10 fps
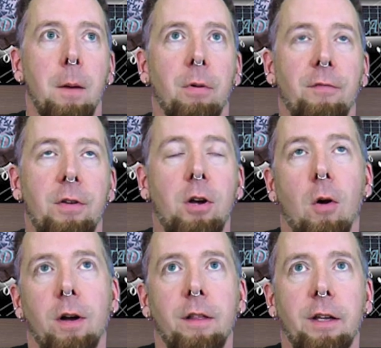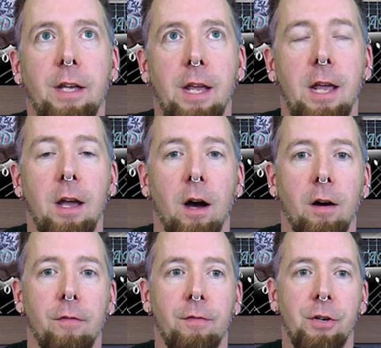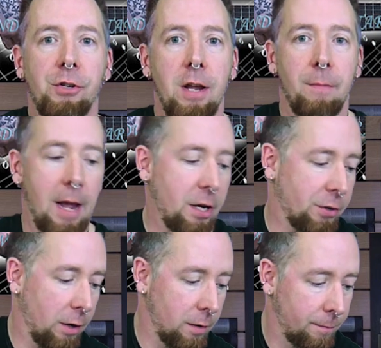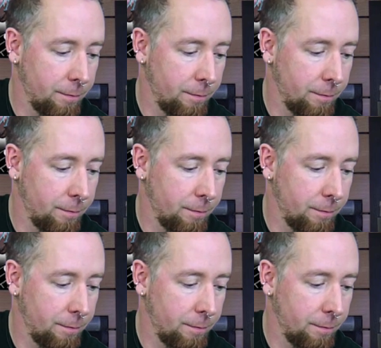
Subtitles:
But if you go into the key of G major,